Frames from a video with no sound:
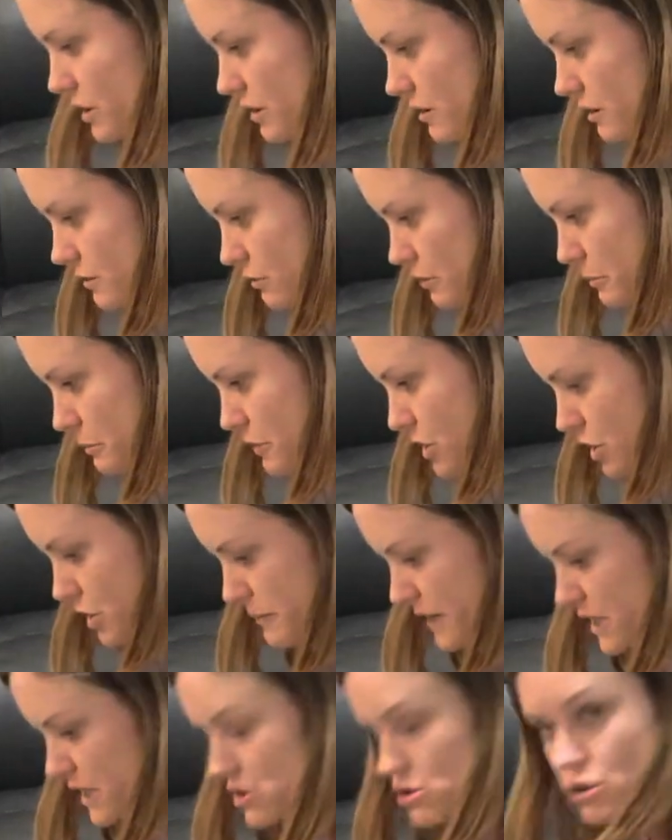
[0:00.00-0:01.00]
we've got to
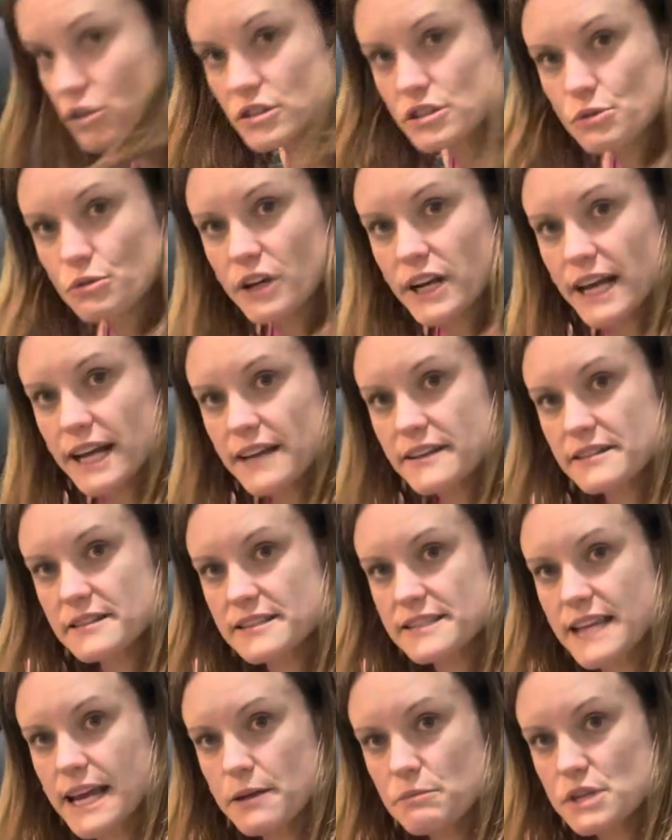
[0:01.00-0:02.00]
make sure, so we've got our
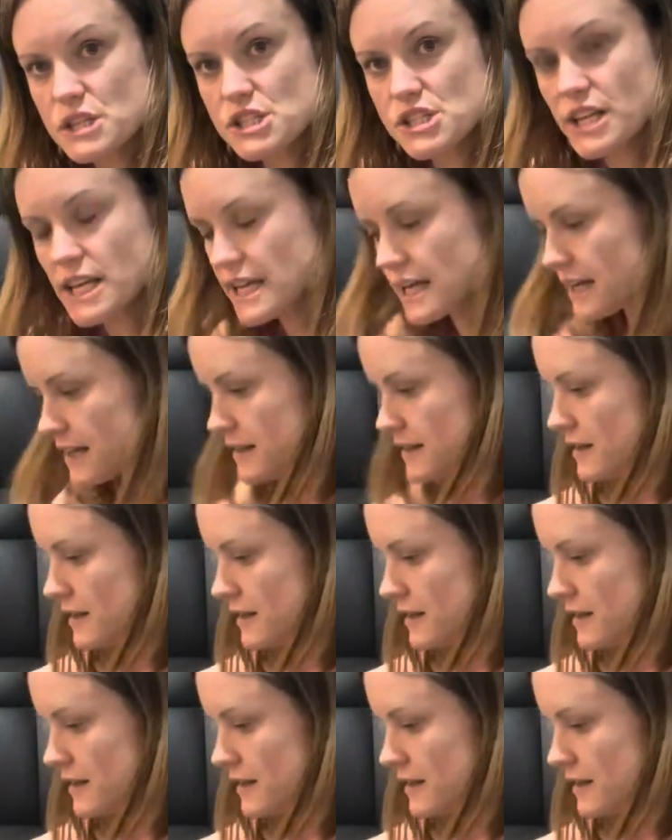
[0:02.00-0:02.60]
tape measure here.